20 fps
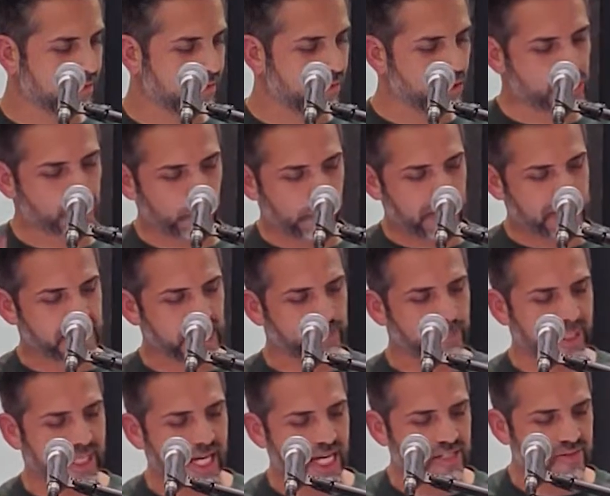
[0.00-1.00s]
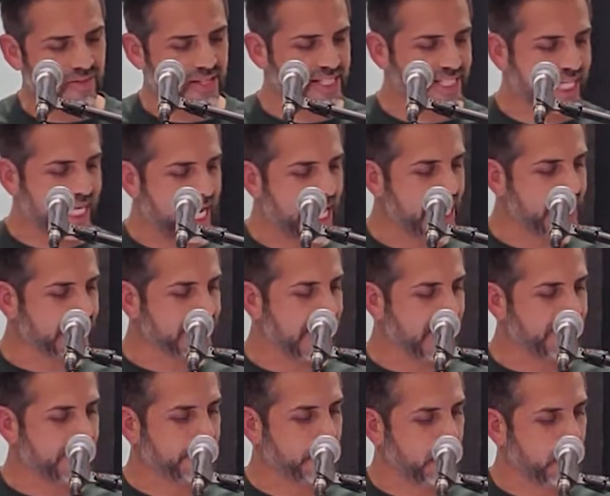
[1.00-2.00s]
Verse 20, so because of this, God
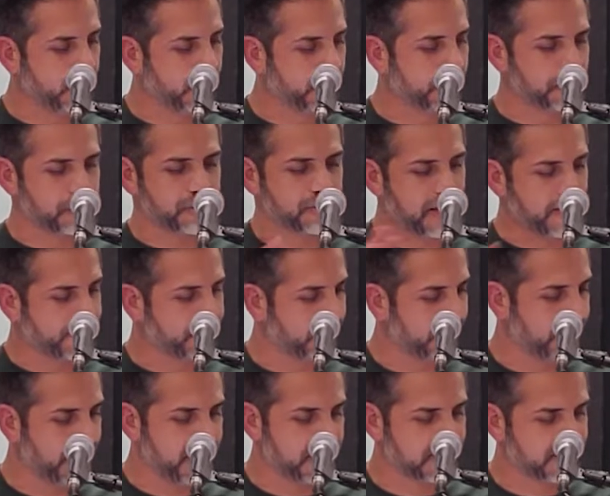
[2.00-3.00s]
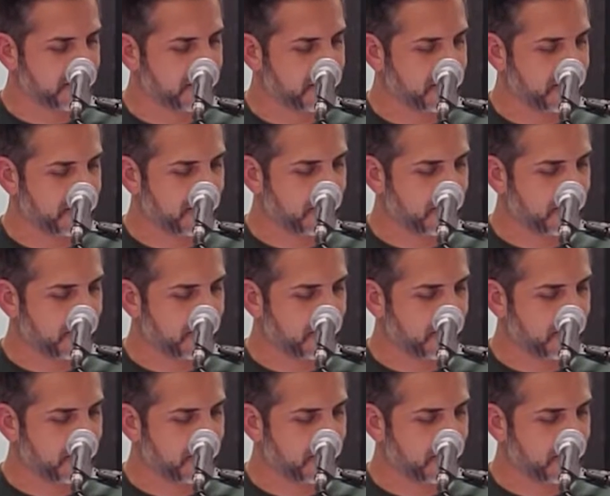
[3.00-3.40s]
gave them over to shameful lusts.